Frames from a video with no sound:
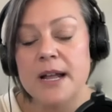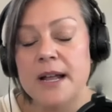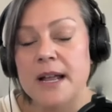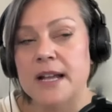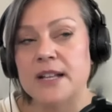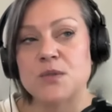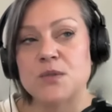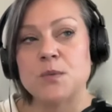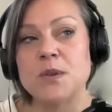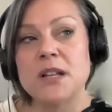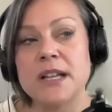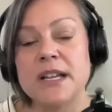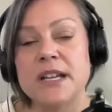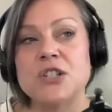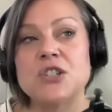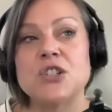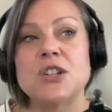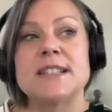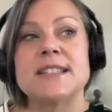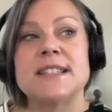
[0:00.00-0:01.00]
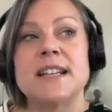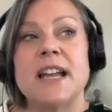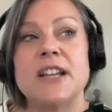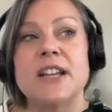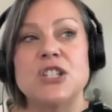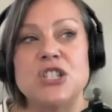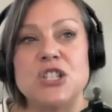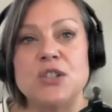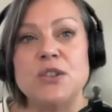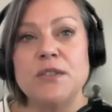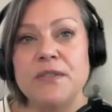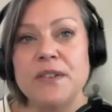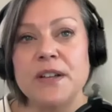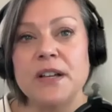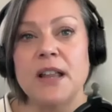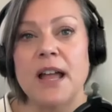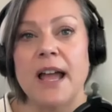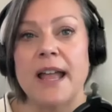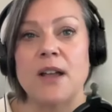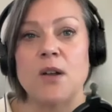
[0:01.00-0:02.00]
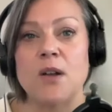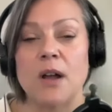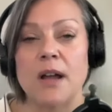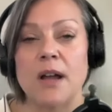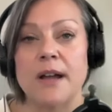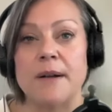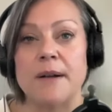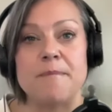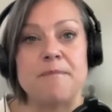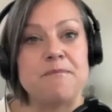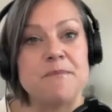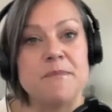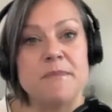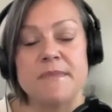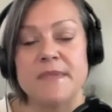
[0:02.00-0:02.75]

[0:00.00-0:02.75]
it's really interesting i do feel like um,